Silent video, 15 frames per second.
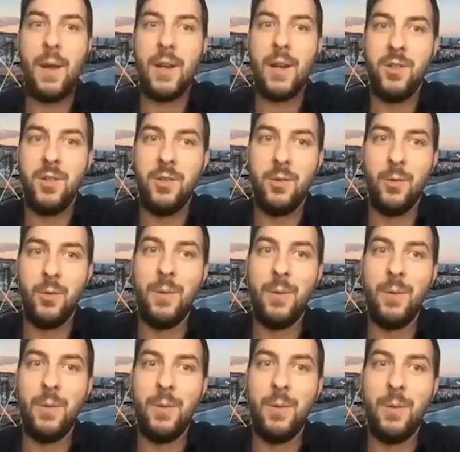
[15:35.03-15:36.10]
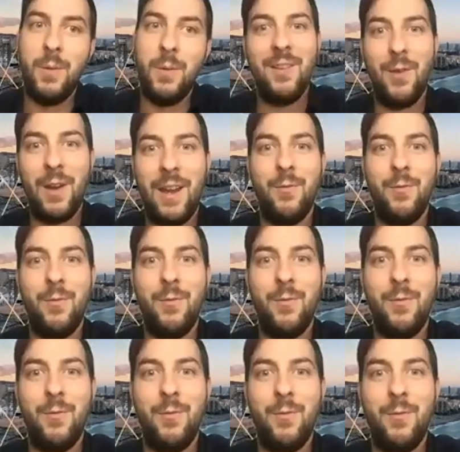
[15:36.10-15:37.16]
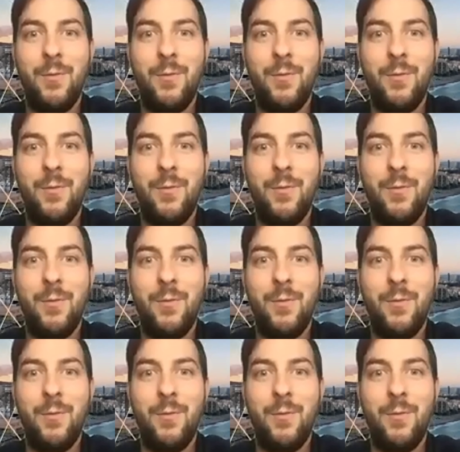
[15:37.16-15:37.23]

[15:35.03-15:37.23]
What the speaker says: actually doing, but let's see if I can figure it out.